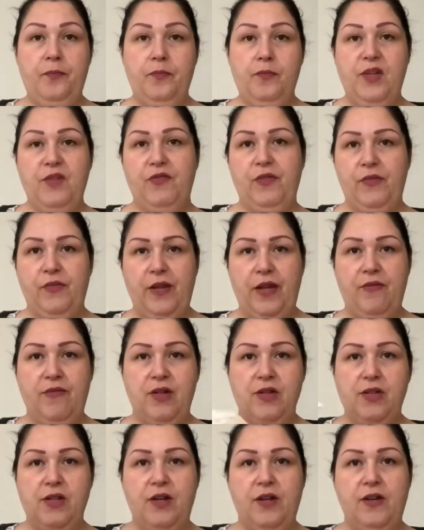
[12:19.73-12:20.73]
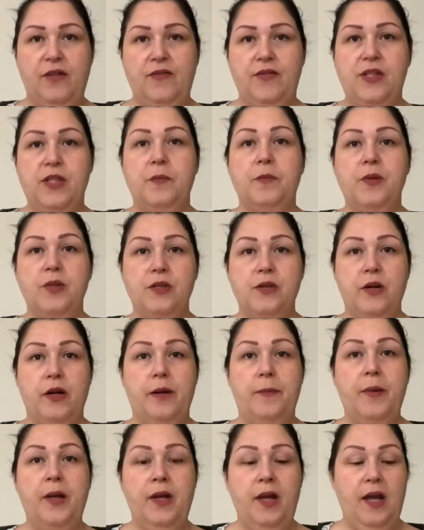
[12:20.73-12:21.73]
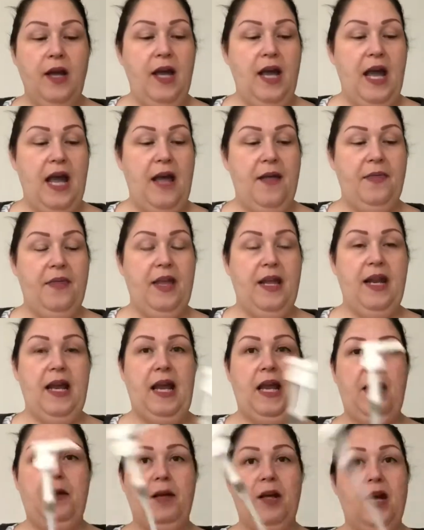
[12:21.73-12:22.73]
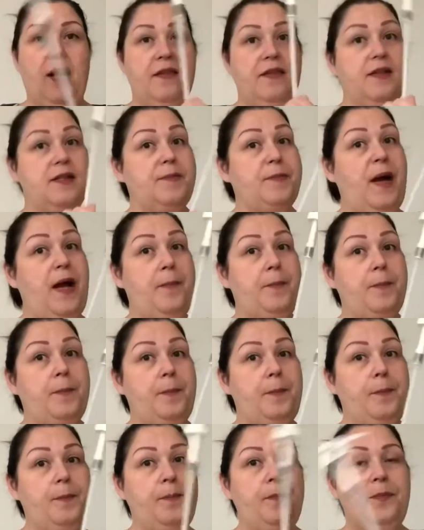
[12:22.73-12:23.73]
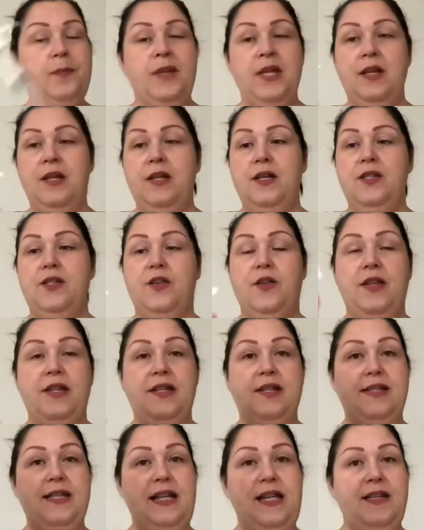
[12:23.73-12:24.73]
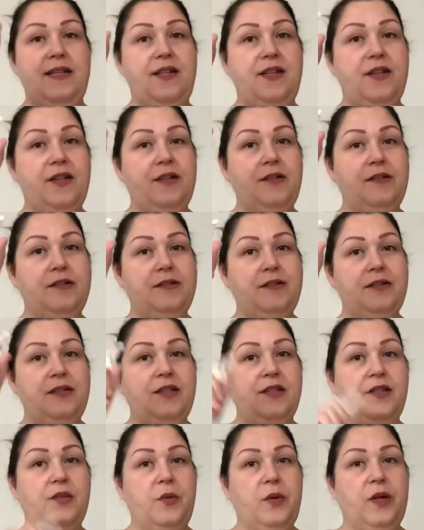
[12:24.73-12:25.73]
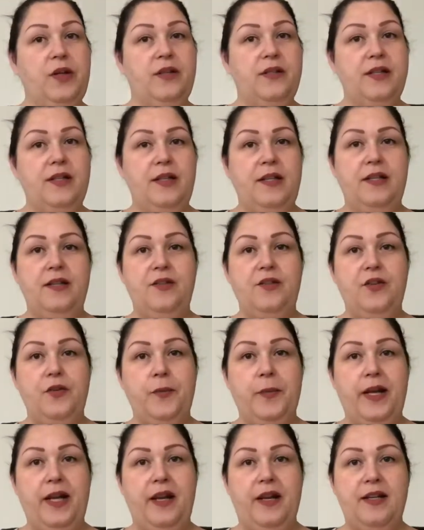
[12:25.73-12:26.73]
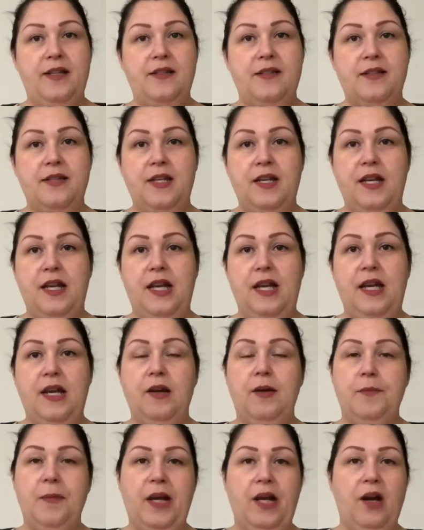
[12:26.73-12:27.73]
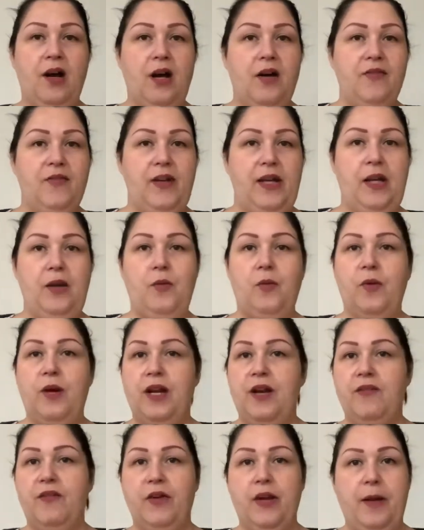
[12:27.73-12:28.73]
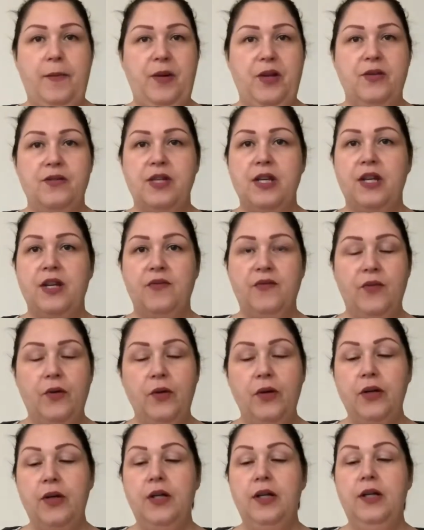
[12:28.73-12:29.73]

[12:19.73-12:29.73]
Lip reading: different flavors of simple syrup. And then I got this pump so that it's easier to squirt into my iced tea, my coffee, whatever I'm using it for.